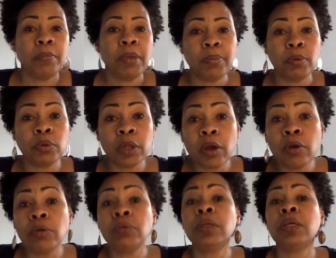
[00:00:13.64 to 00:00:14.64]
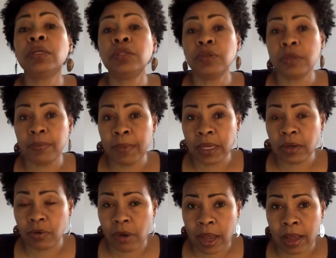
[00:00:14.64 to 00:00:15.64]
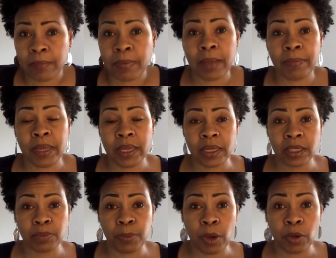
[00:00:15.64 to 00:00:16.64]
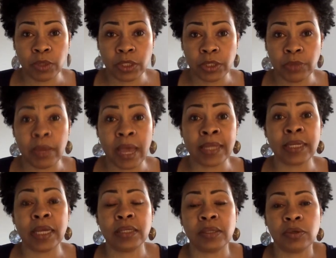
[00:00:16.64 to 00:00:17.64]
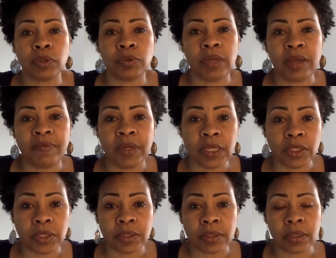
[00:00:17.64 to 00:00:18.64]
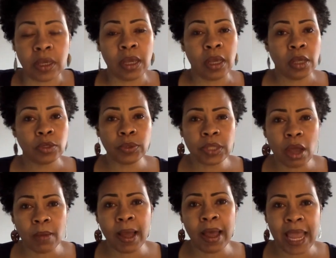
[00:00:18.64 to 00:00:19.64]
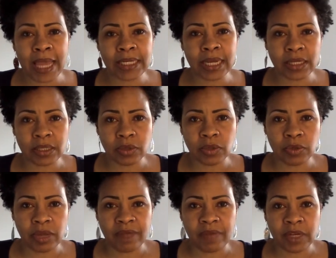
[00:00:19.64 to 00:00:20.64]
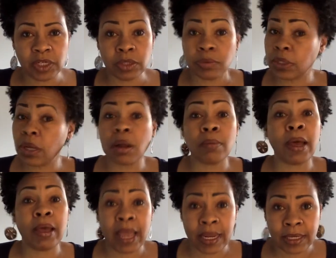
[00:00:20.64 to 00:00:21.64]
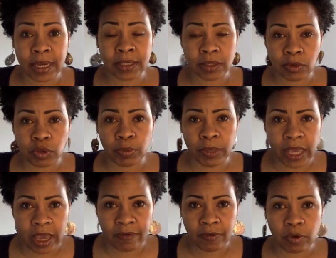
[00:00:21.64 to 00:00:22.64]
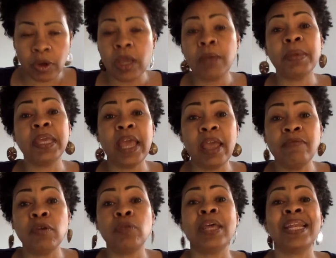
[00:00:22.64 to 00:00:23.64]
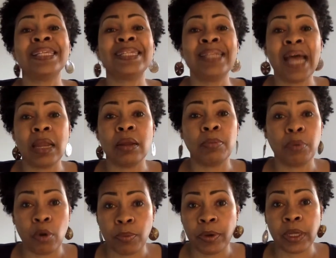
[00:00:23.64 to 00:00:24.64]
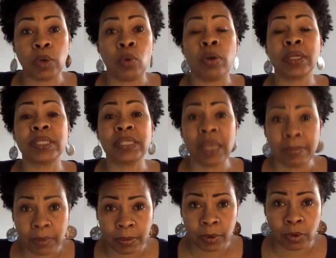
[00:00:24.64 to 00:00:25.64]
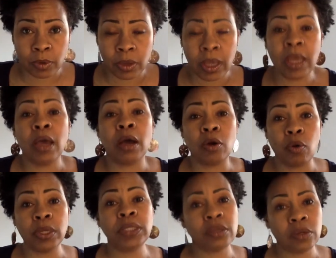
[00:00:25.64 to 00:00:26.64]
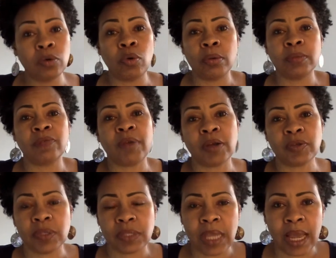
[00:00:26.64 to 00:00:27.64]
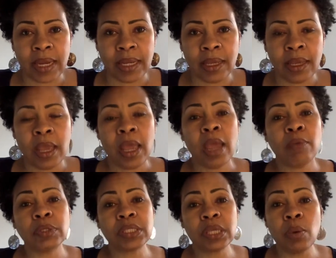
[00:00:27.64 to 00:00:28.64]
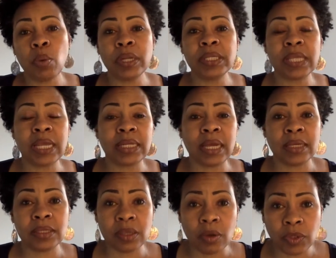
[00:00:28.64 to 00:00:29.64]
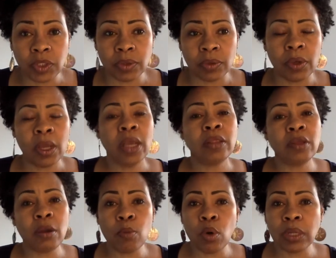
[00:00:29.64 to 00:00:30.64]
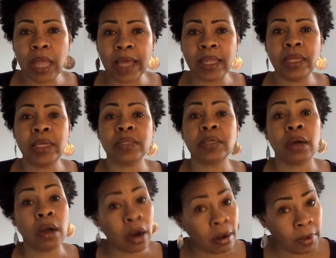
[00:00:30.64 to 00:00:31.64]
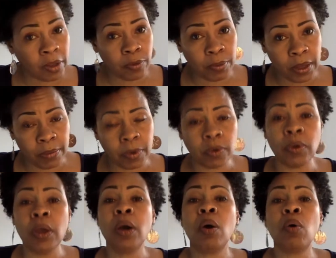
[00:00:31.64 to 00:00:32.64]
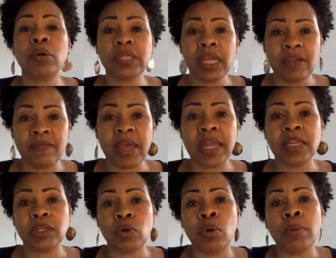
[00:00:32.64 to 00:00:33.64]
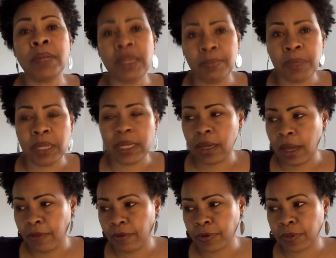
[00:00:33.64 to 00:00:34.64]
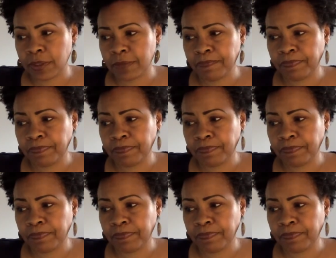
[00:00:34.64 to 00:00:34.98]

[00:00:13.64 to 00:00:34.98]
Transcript: People learn to commit crime by being exposed to antisocial definitions. So when we talk about antisocial definitions, we're talking about antisocial behavior, behavior that is not appropriate or acceptable according to the norms of our society. And when someone is antisocial, they're more likely to harm other people or take advantage or manipulate others.